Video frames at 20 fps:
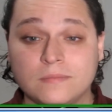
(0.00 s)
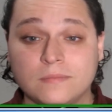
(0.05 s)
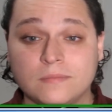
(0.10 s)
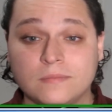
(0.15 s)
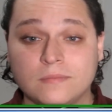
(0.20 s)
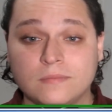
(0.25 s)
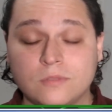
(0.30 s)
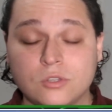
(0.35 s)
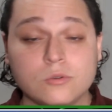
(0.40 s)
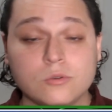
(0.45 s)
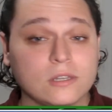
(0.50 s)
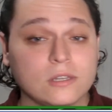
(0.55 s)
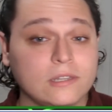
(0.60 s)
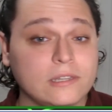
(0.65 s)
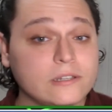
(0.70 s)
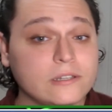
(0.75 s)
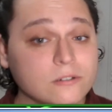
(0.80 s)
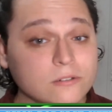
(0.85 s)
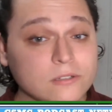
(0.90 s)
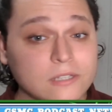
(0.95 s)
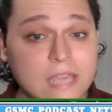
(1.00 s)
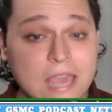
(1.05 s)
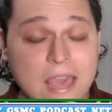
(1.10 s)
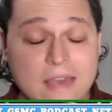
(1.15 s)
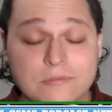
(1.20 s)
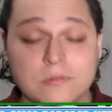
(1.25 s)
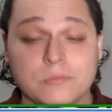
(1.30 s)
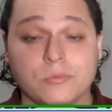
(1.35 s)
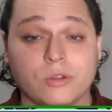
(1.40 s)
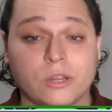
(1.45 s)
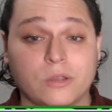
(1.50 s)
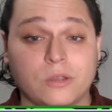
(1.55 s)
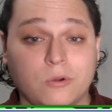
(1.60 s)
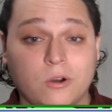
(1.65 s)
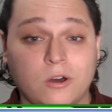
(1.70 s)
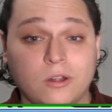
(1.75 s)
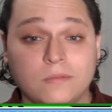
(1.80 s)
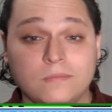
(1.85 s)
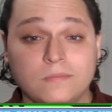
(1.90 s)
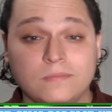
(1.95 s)
You could literally have a brick
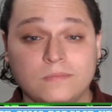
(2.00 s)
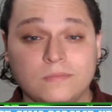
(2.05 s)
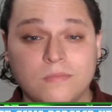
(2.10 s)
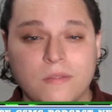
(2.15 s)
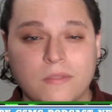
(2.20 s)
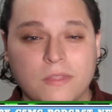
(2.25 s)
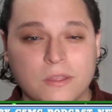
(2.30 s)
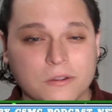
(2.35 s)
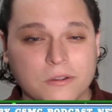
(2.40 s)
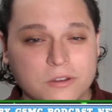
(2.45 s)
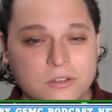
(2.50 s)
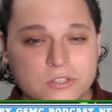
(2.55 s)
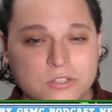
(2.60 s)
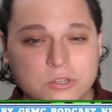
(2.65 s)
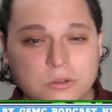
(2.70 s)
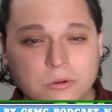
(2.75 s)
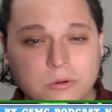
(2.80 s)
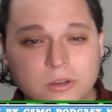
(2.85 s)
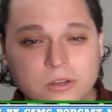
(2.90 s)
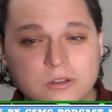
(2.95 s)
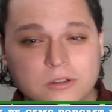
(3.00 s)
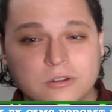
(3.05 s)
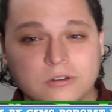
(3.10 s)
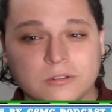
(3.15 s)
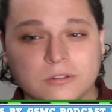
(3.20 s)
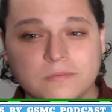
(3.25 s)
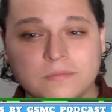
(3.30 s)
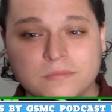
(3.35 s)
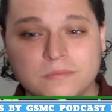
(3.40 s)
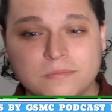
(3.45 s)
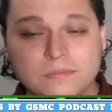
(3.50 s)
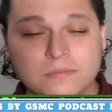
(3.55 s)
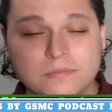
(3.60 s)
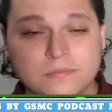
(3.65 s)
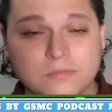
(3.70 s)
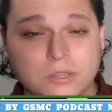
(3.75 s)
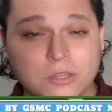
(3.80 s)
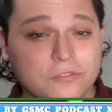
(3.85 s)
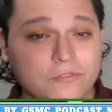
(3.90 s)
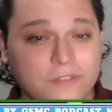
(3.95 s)
wall. They're going to score a goal.
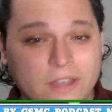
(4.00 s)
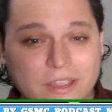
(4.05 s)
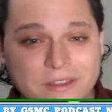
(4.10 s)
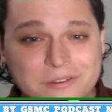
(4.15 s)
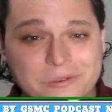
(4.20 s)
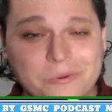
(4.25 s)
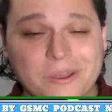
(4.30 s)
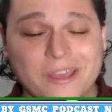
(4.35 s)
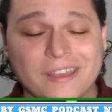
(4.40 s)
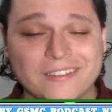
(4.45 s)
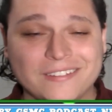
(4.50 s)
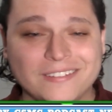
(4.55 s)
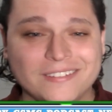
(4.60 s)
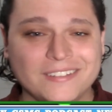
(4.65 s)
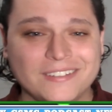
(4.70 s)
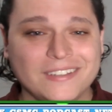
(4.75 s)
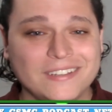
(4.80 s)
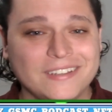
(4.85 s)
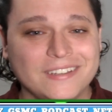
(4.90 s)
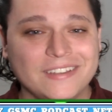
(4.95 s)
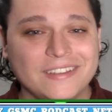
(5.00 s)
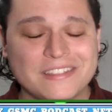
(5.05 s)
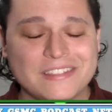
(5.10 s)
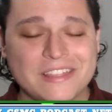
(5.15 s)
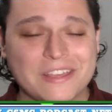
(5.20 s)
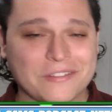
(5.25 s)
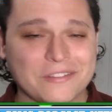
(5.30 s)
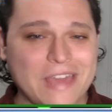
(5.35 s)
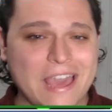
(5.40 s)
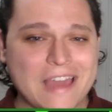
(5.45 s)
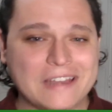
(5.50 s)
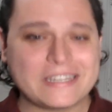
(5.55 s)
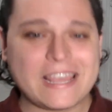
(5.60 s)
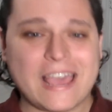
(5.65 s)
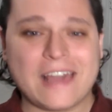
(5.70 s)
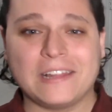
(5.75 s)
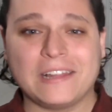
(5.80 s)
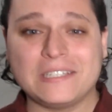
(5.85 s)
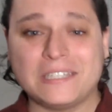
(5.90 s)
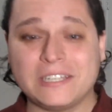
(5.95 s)
They'll find a way. They're that
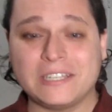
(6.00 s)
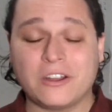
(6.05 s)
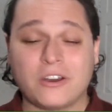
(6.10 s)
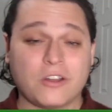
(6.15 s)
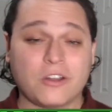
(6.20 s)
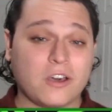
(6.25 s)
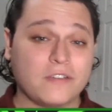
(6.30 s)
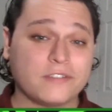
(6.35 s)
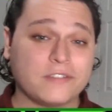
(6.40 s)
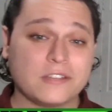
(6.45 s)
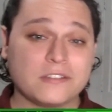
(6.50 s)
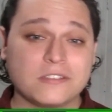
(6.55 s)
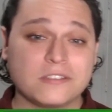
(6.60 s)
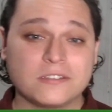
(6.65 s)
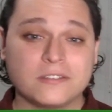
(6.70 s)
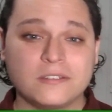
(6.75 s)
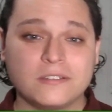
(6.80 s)
talented on offense.